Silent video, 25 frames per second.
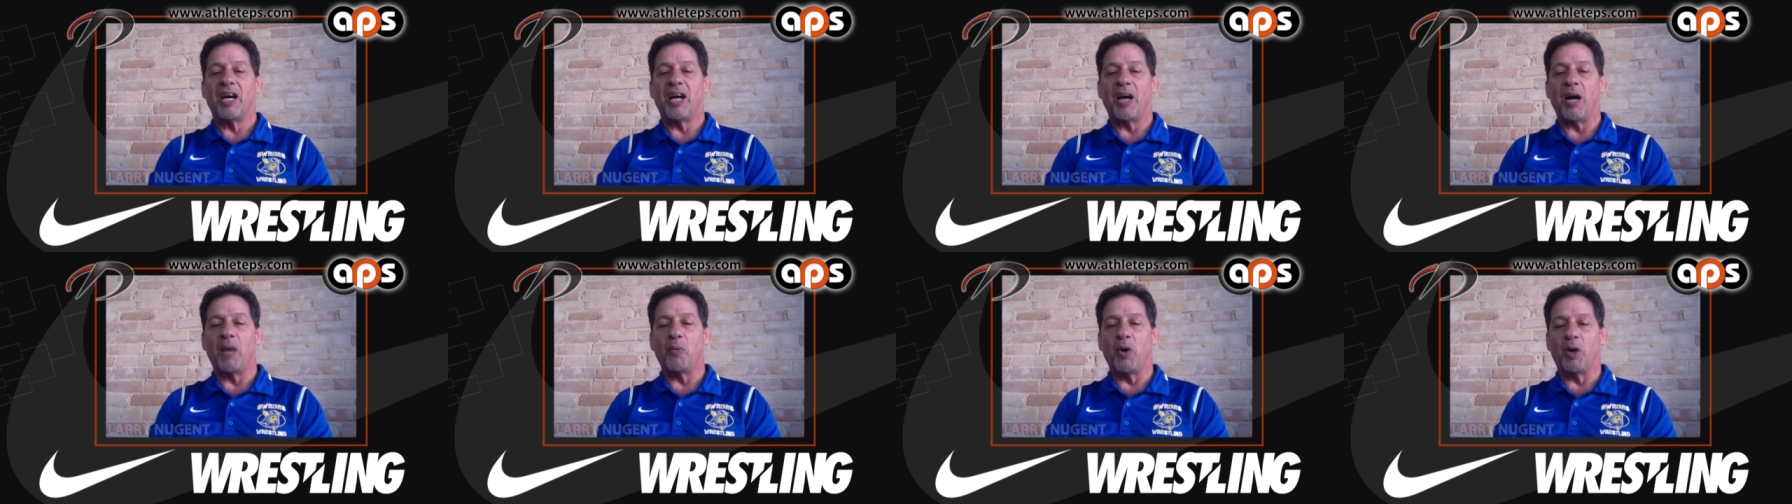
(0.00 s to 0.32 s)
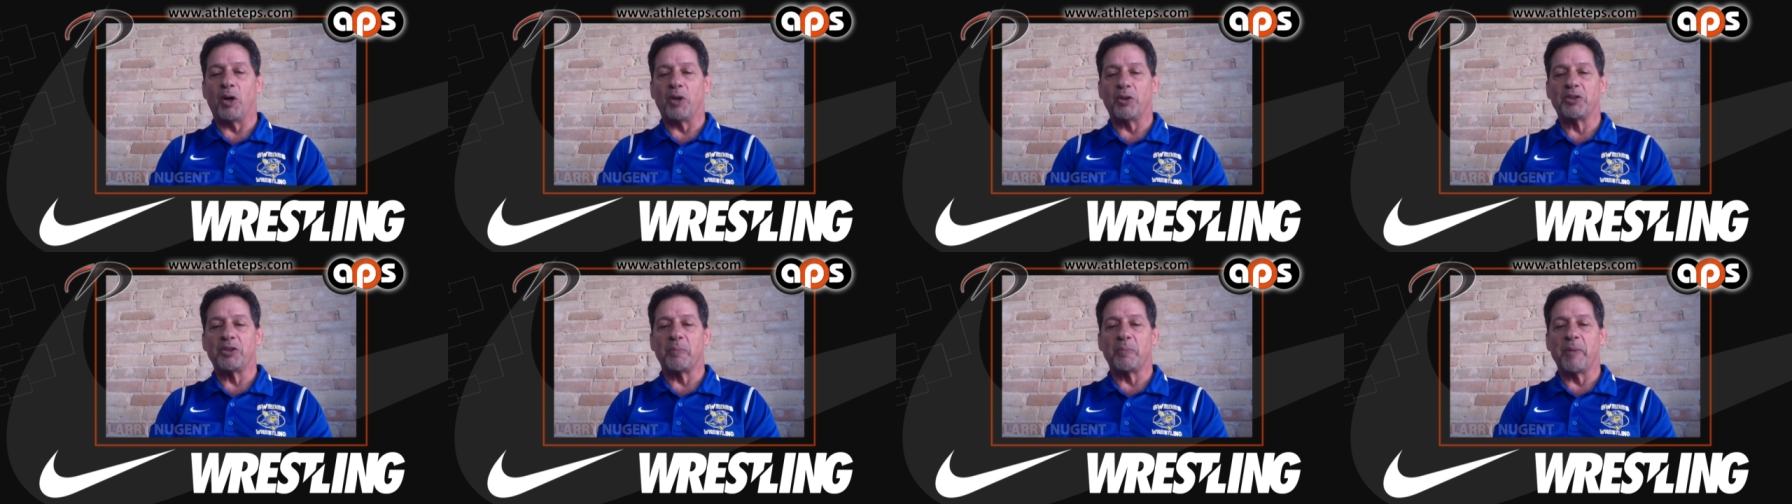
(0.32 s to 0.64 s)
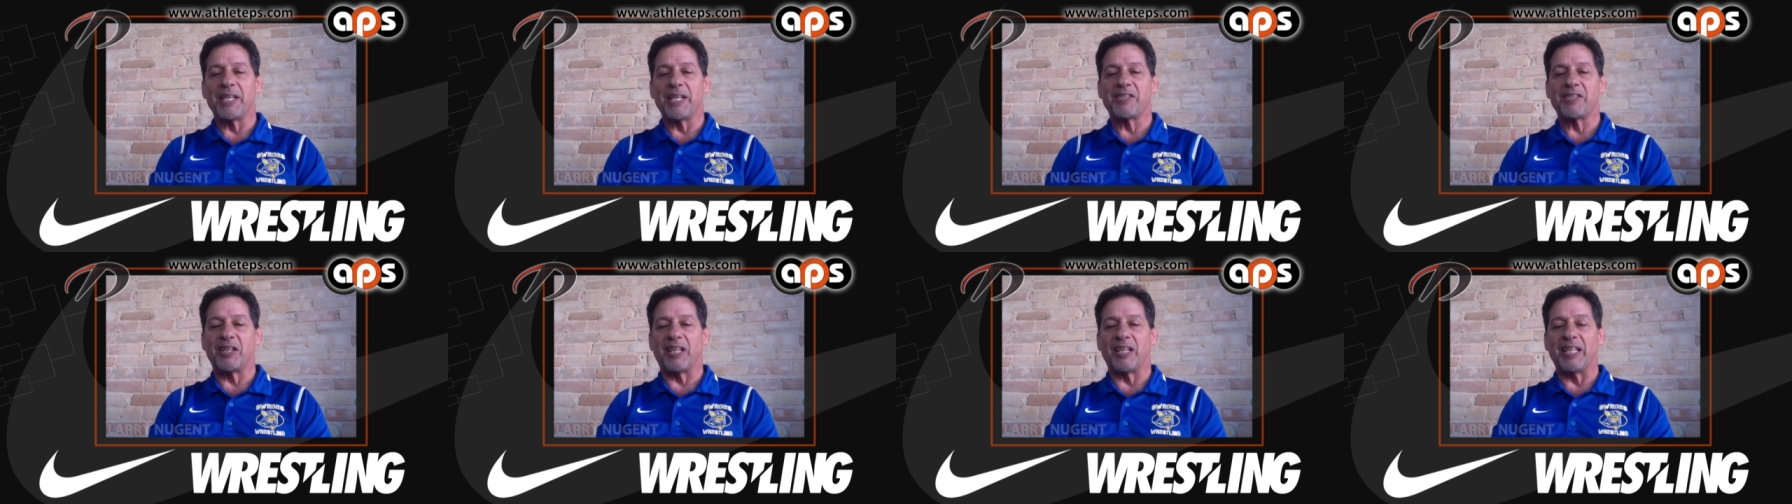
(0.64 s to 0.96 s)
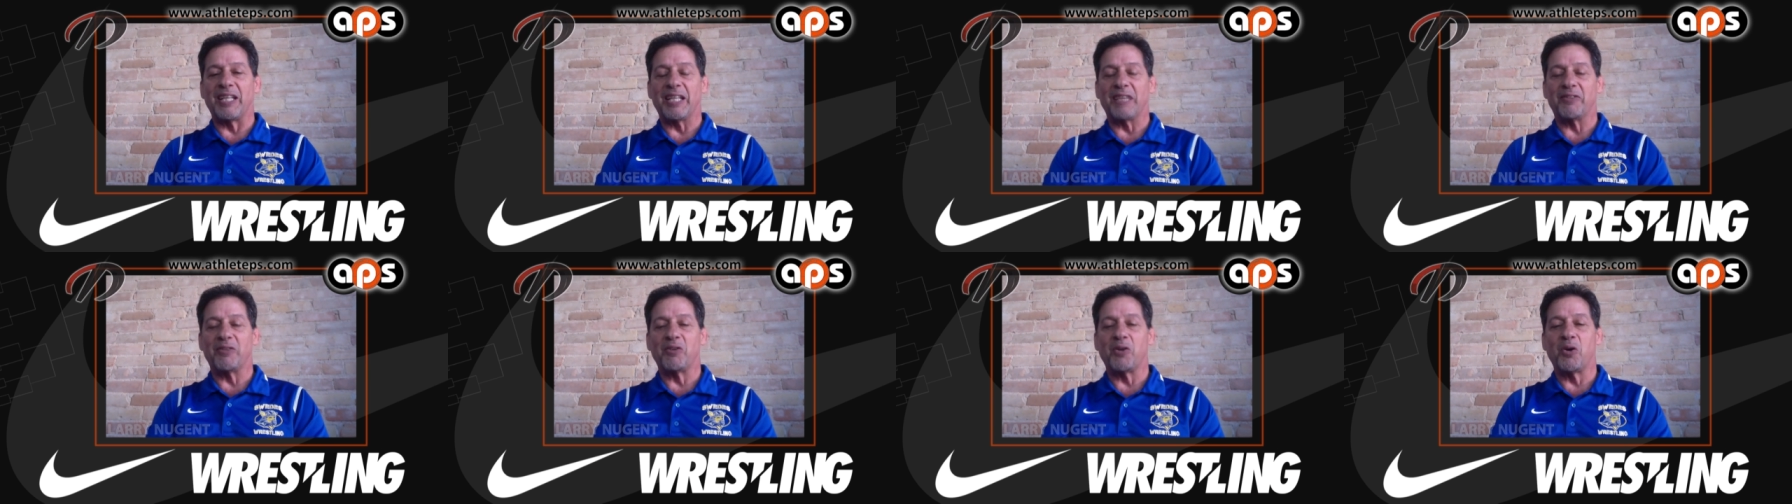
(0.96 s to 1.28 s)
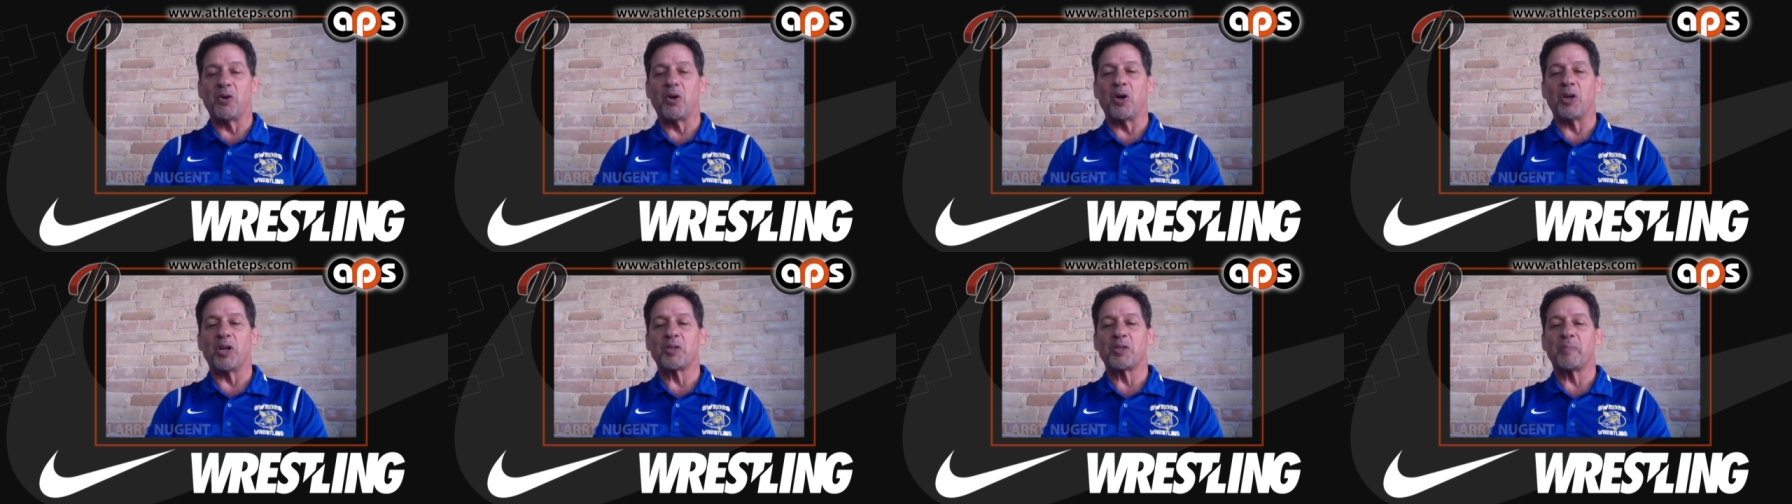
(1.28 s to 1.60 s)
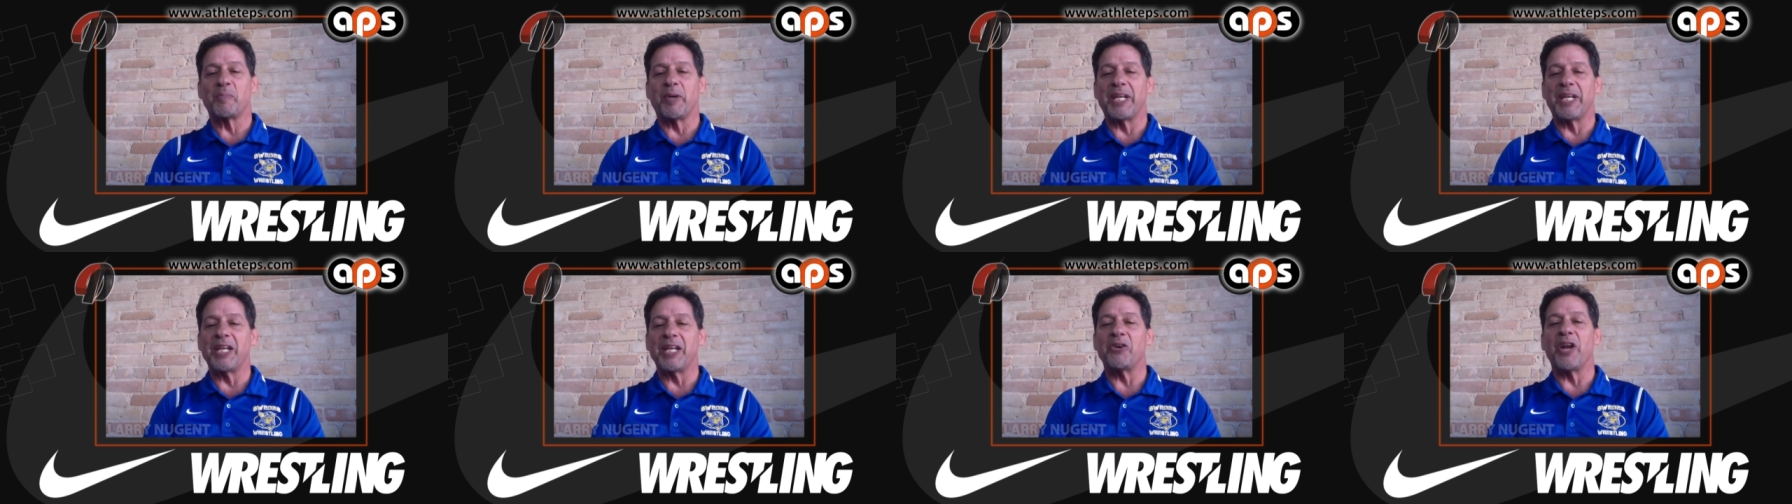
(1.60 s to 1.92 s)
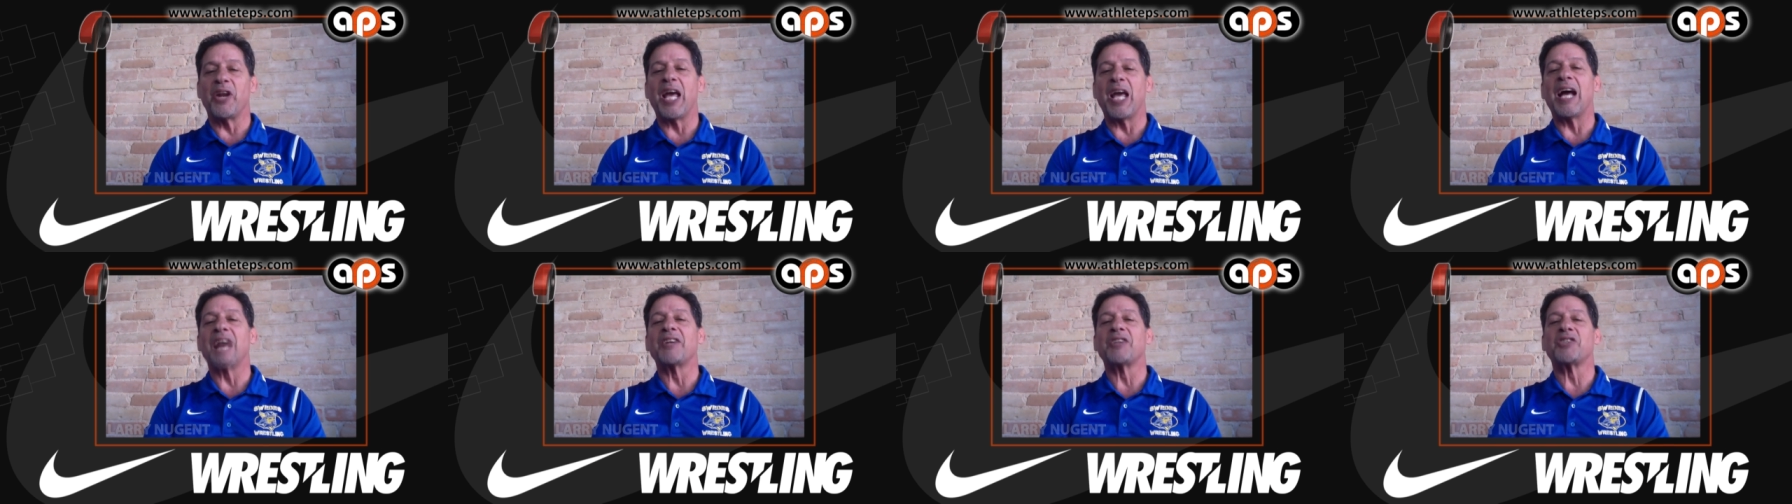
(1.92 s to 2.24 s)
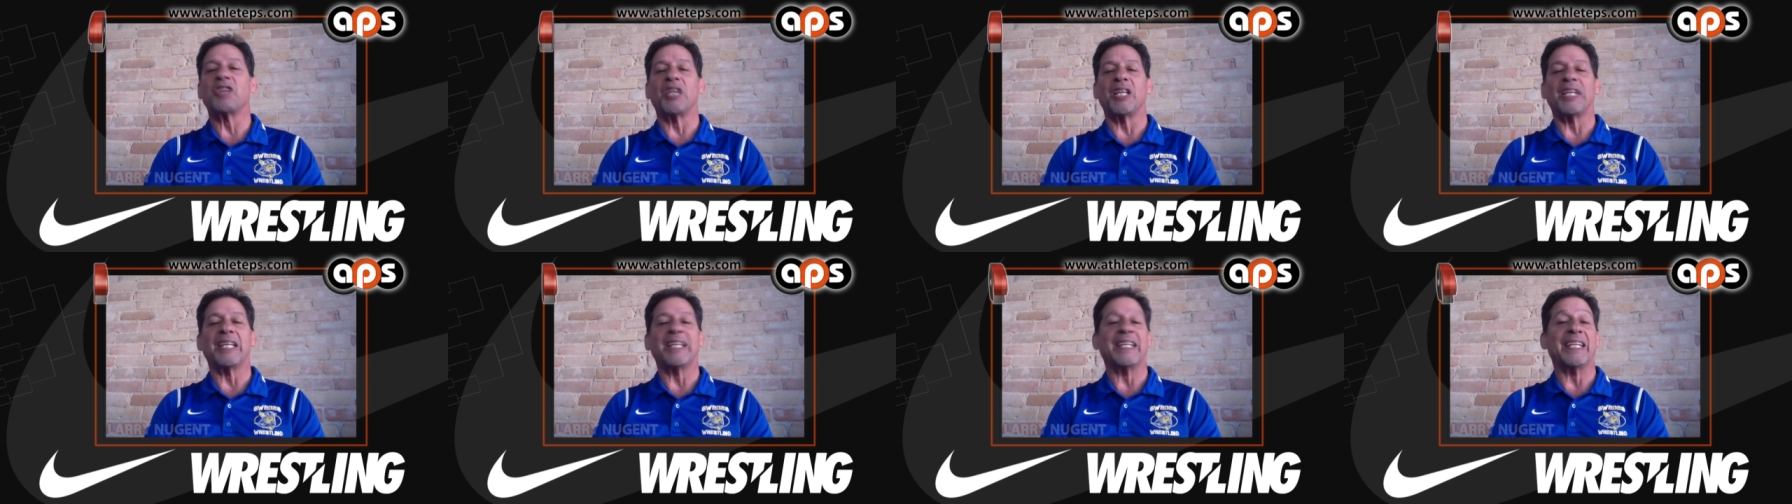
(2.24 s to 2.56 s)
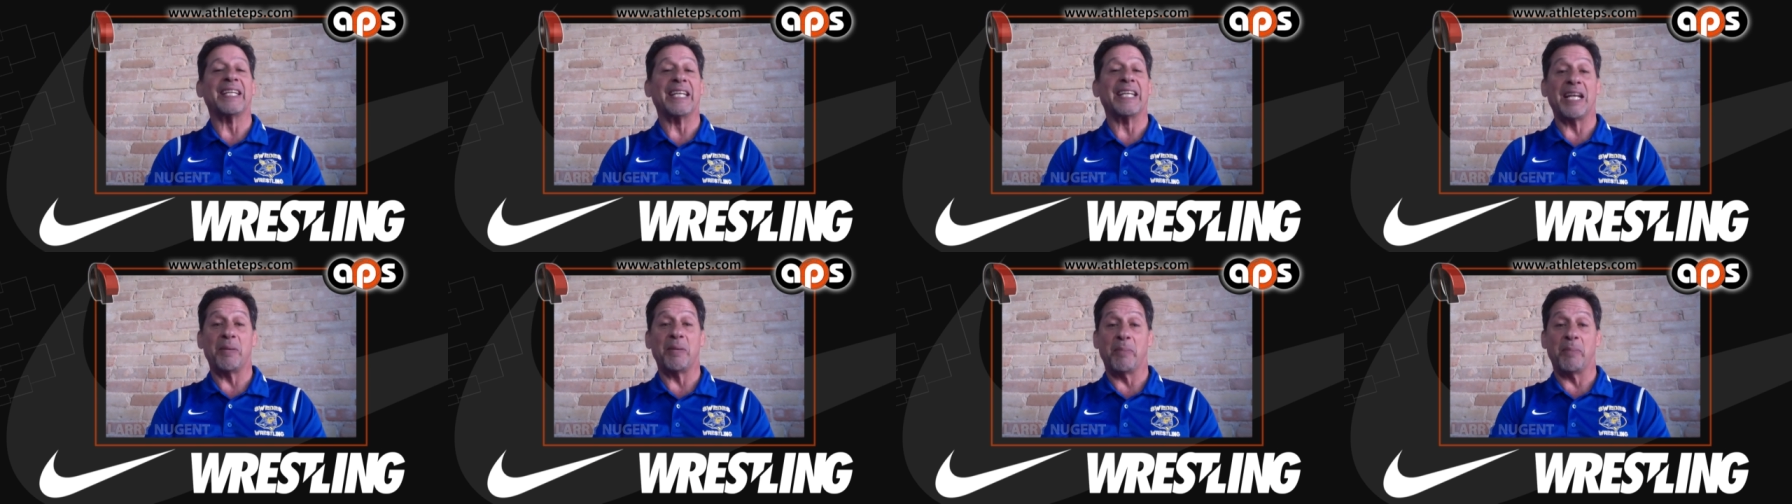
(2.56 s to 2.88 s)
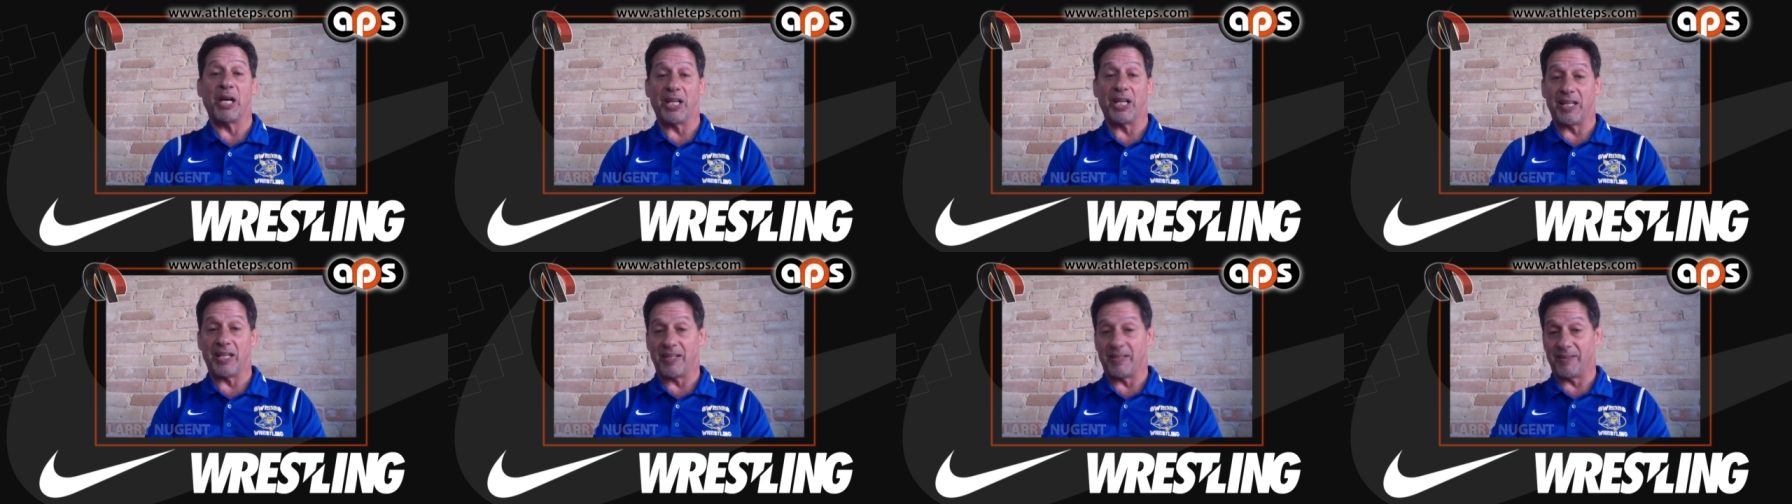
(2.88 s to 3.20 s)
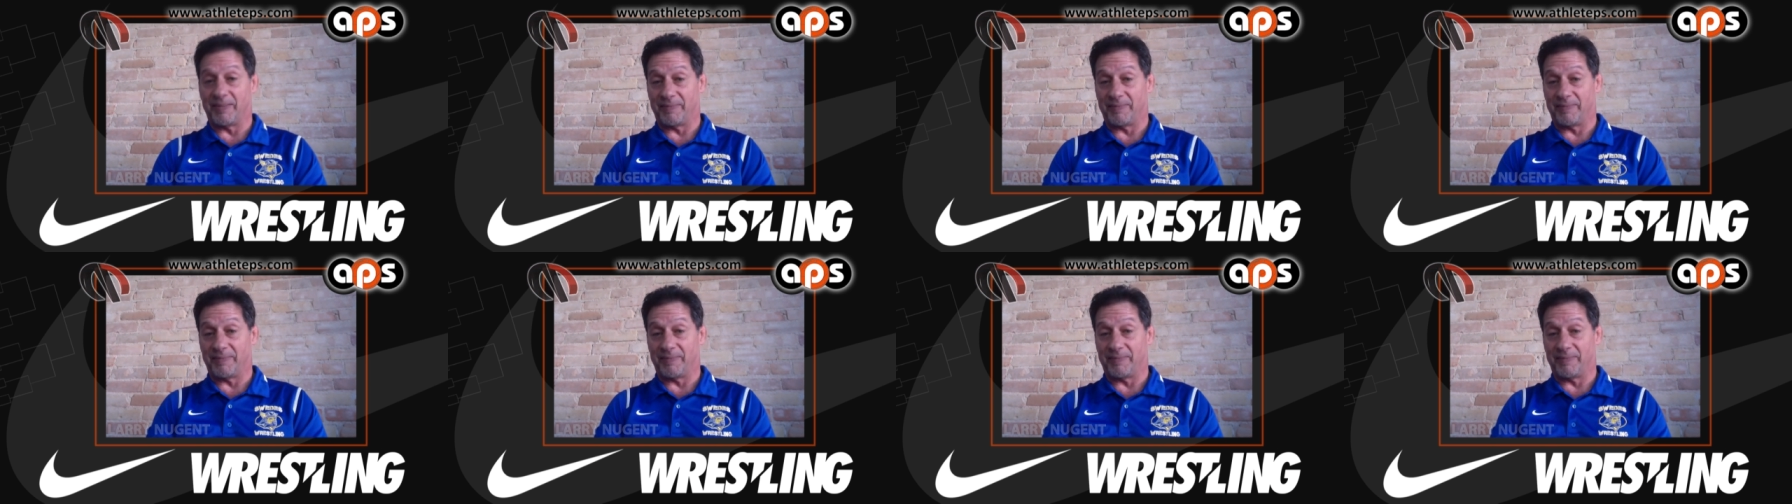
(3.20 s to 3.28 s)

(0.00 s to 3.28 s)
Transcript: Oh well, domestically, of course, but internationally than anybody.